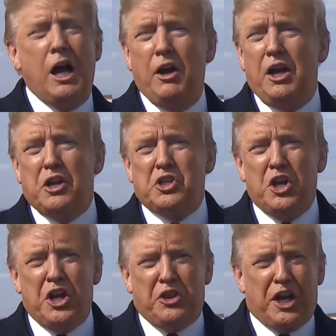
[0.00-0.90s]
No, he
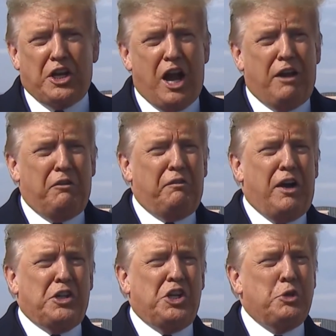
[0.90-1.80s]
doesn't need that kind of
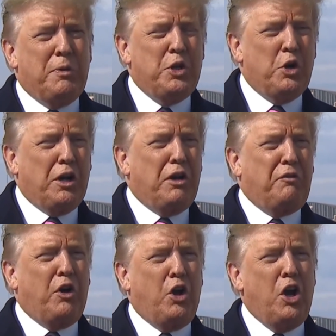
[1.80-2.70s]
advice. He's been doing it
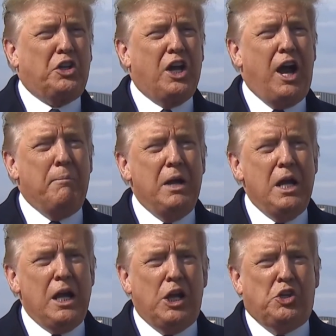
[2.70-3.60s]
for a long time.
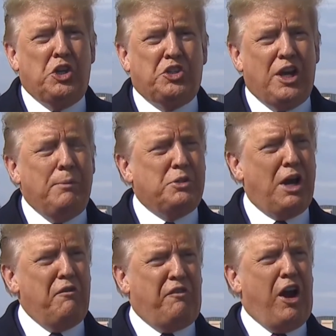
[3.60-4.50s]
It just
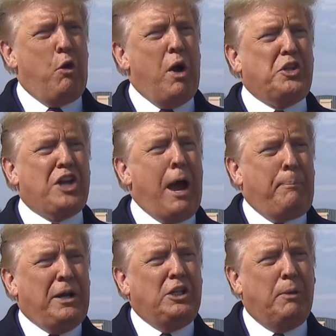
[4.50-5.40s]
seems unfair what's
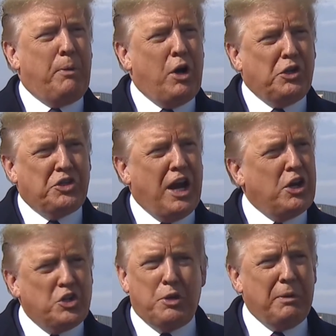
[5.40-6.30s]
happening to Bernie
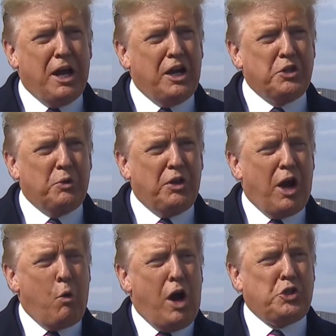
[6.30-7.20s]
Sanders, to be honest with
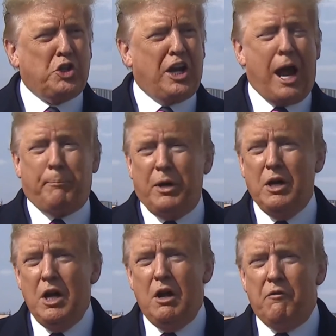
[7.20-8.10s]
you. I watched it
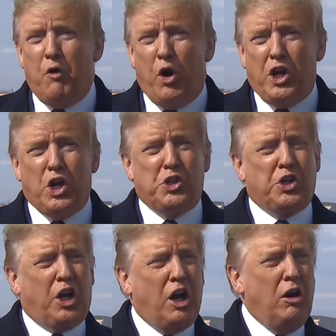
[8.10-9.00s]
happen 4
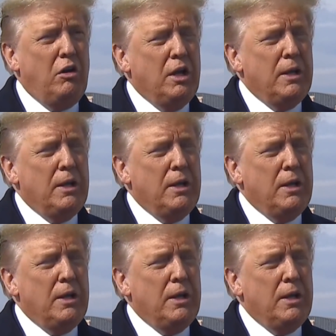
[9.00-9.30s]
years ago.